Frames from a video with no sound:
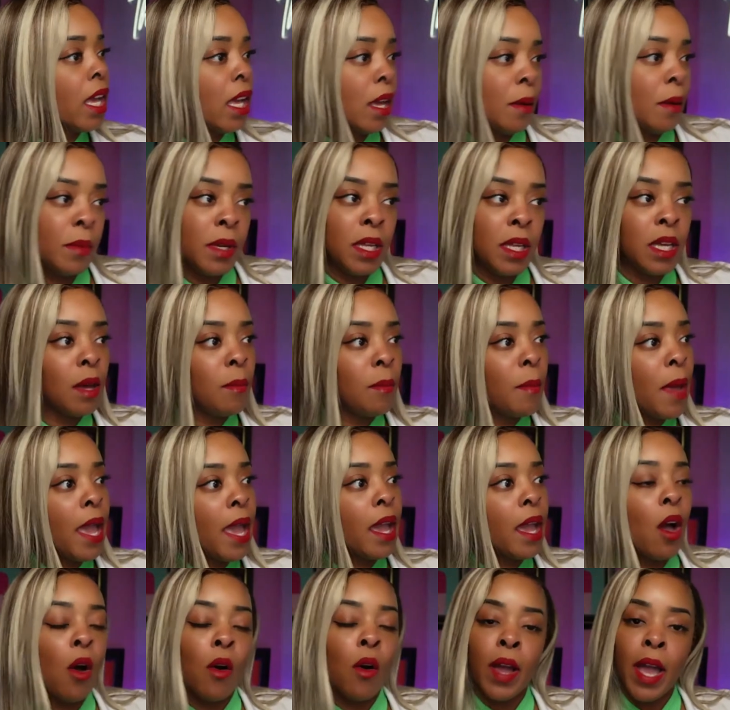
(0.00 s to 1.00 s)

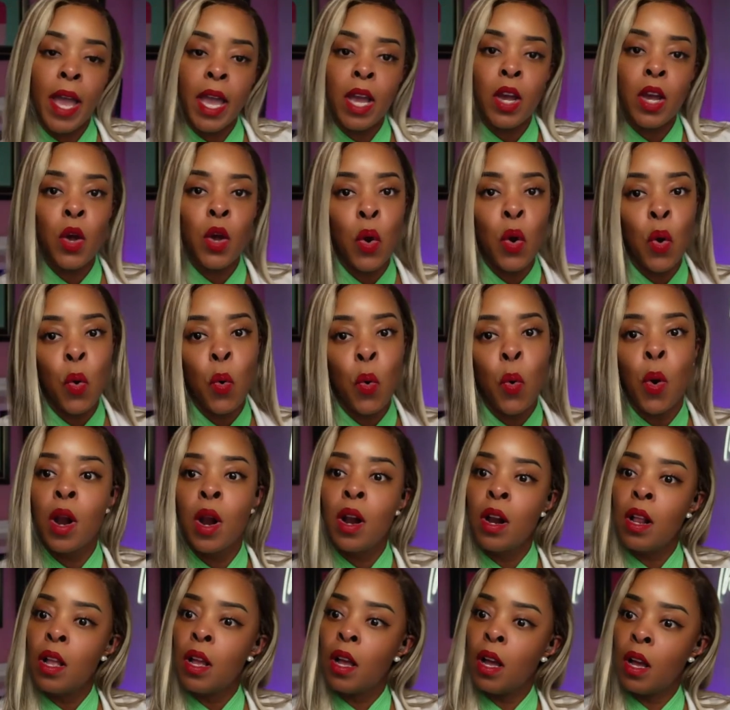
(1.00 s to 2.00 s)
MDMA. Okay, cool.
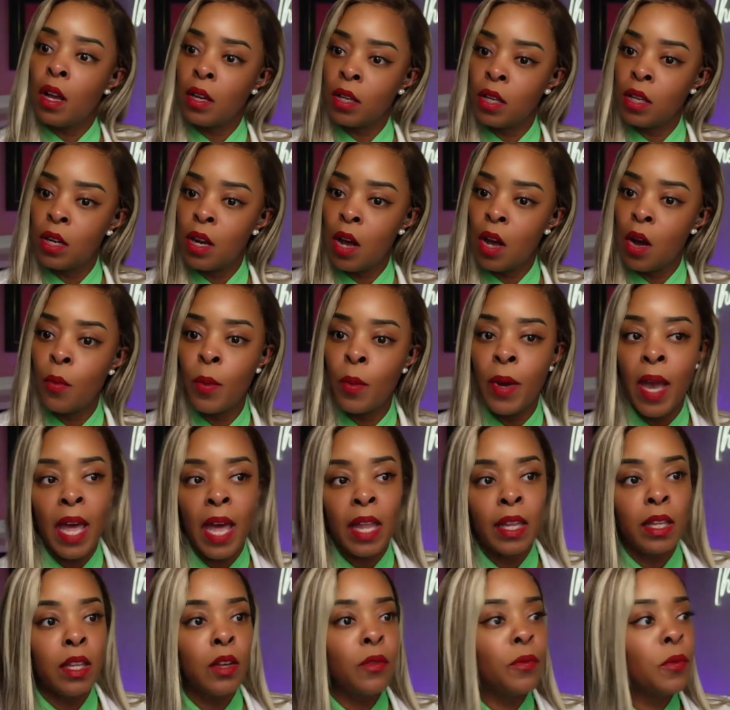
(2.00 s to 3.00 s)
You know, we
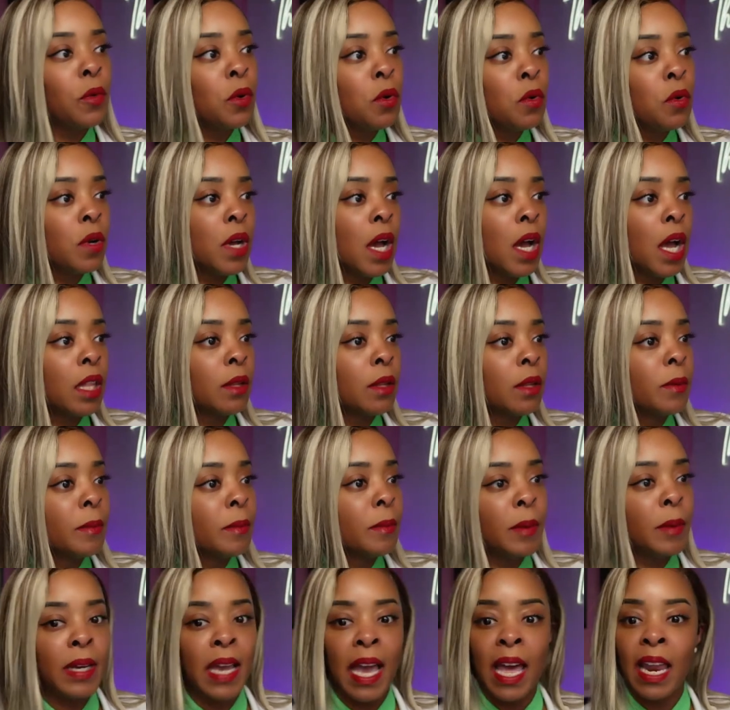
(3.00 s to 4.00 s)
got a little food
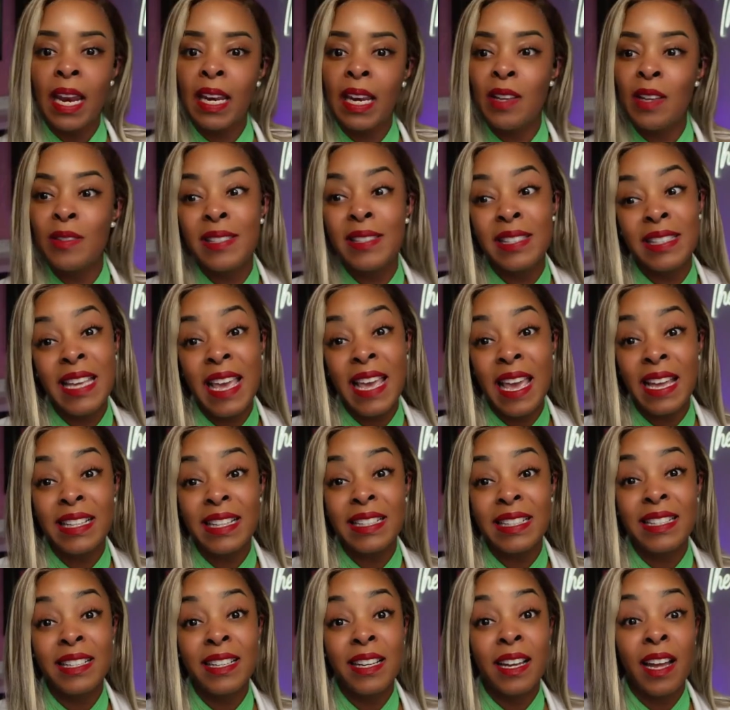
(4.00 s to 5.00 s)
coloring, we got a little scent.
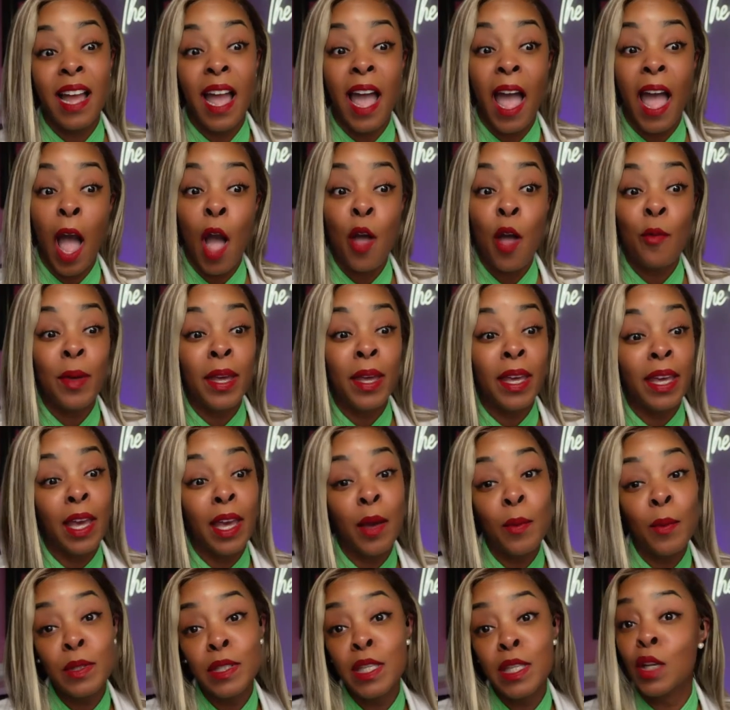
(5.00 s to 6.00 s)
I mean,
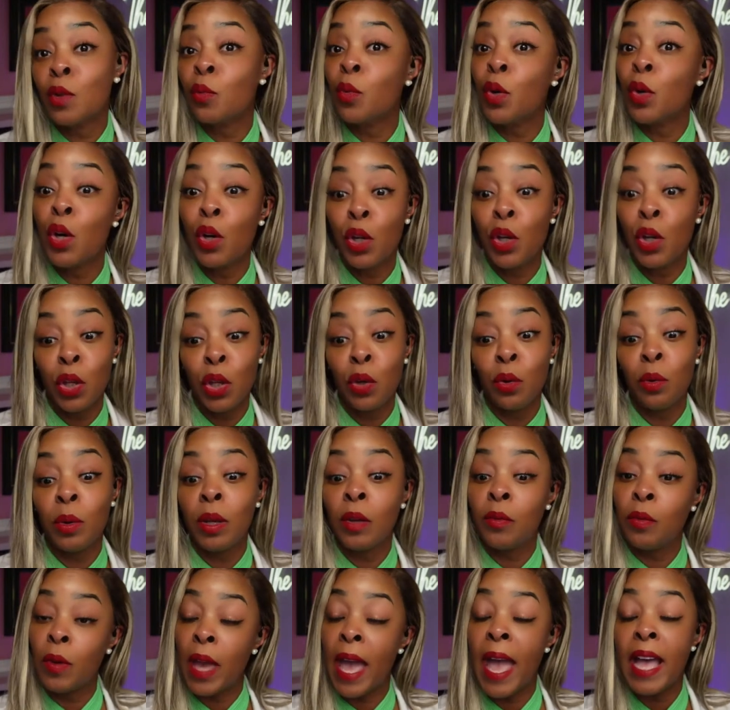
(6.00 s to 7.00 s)
it was looking real cute
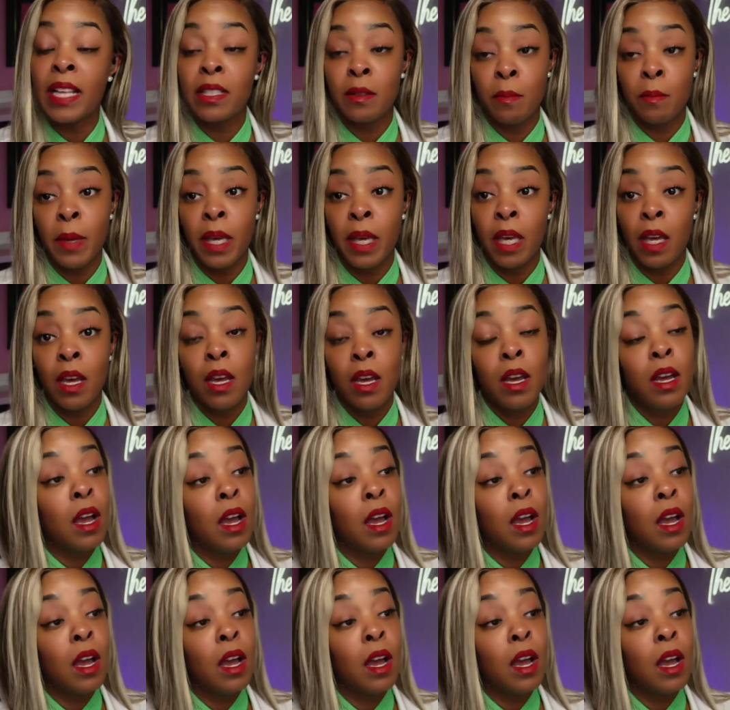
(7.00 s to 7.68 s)
if you ask me.